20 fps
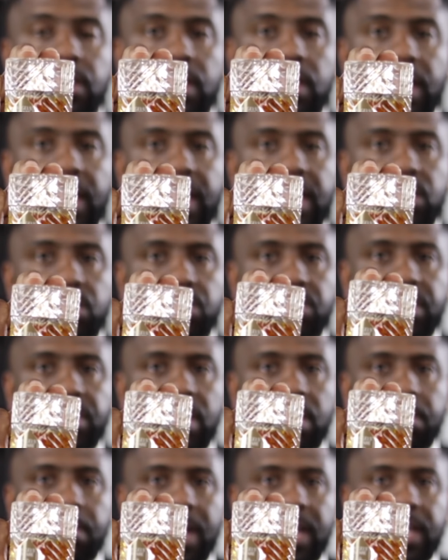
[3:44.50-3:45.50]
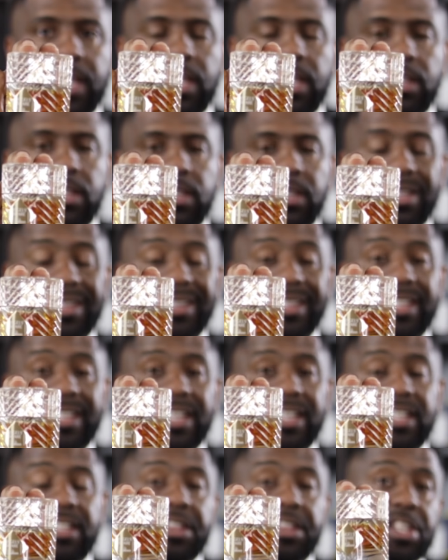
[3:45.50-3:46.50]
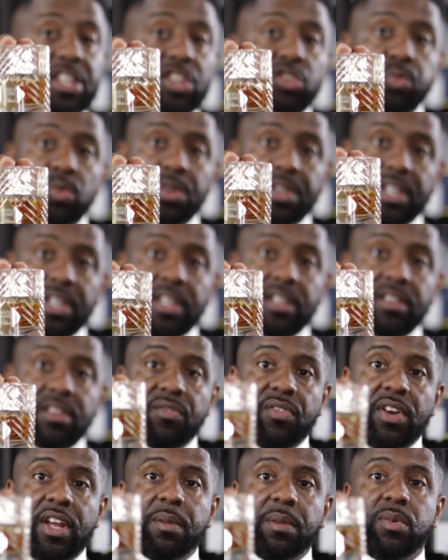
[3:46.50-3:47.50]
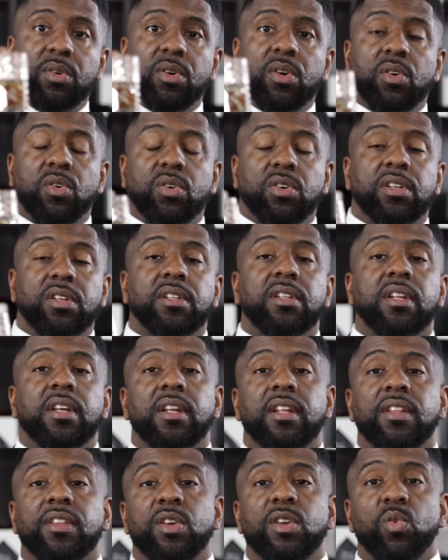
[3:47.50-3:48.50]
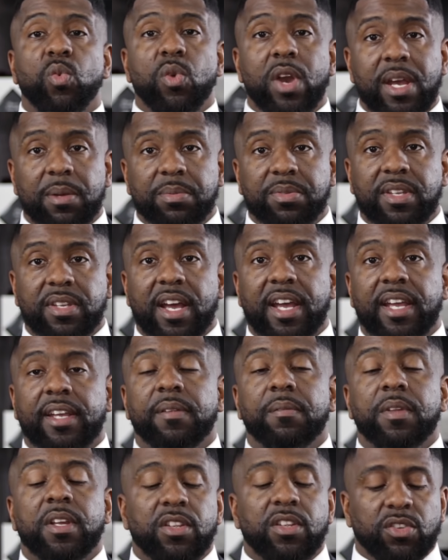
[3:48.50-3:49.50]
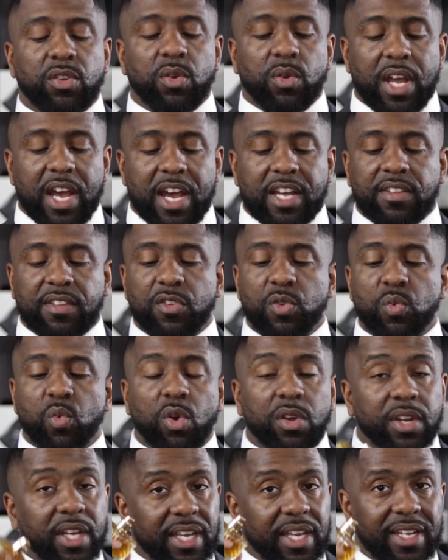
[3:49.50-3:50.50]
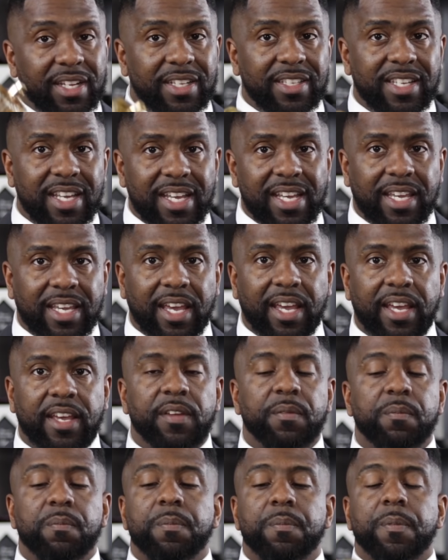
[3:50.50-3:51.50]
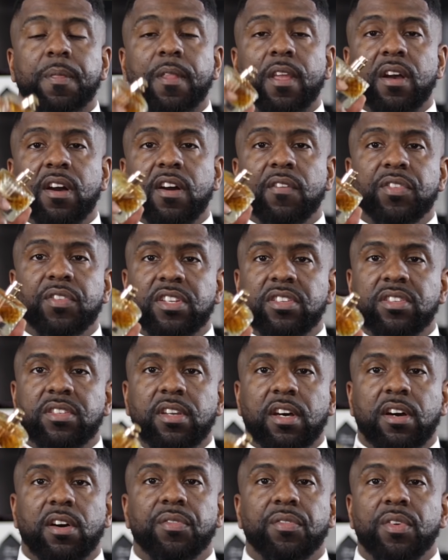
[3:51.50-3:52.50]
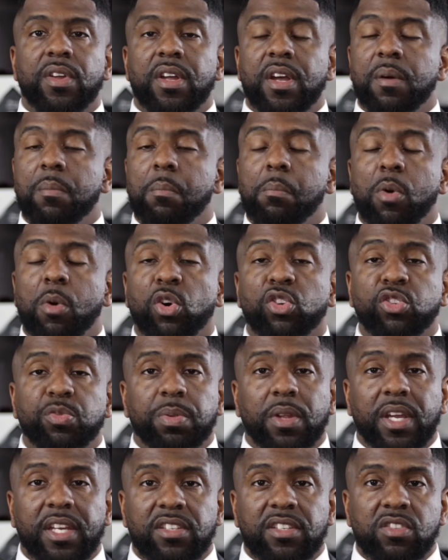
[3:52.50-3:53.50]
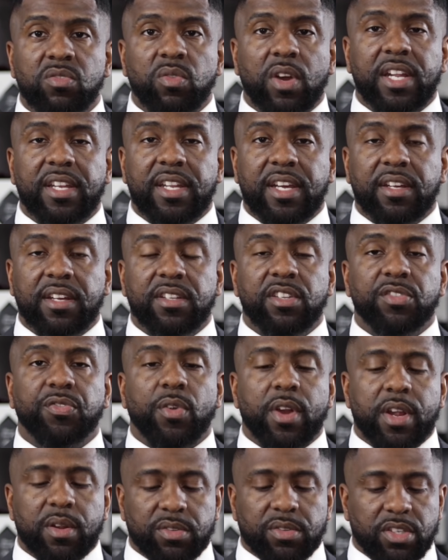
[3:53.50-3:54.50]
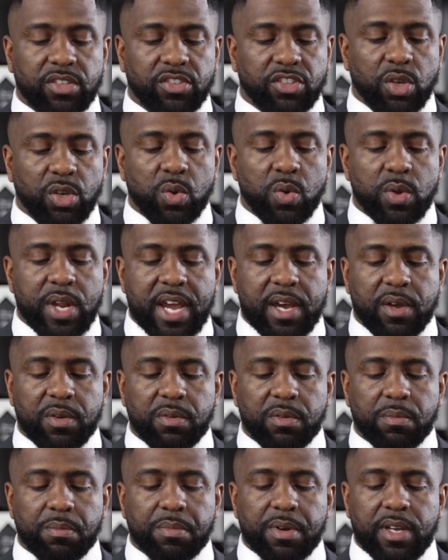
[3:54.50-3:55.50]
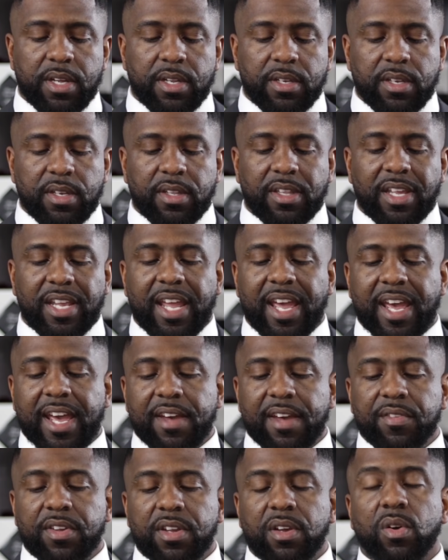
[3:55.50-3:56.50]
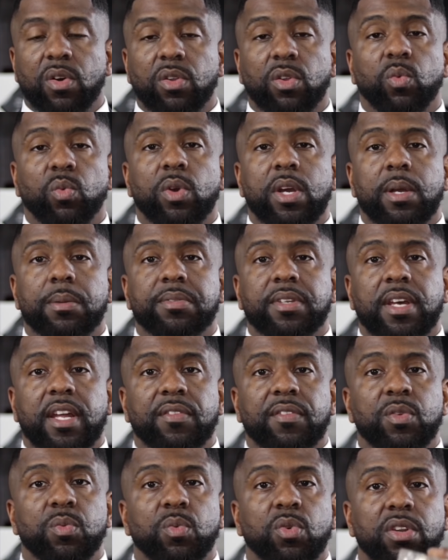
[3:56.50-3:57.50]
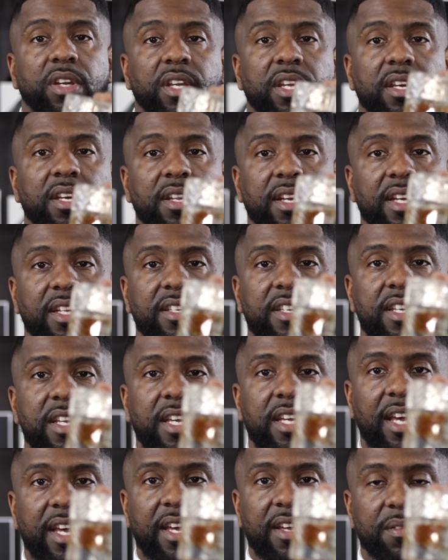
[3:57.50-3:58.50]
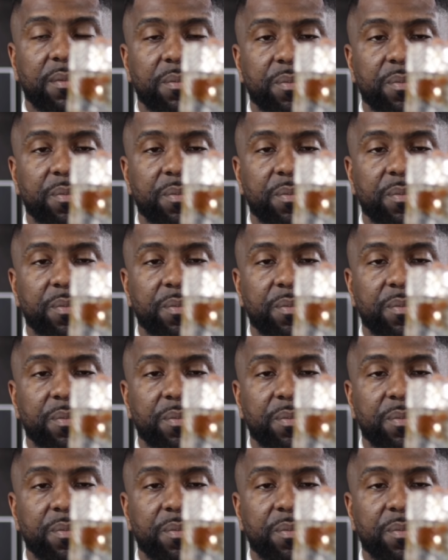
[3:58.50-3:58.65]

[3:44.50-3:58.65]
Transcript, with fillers: Angel Share by Killian. And again, this one is available on the website. So guys, if you want to get a decant of this stuff, most places right now, this fragrance is sold out, but they have it on the website. If you want to get a decant,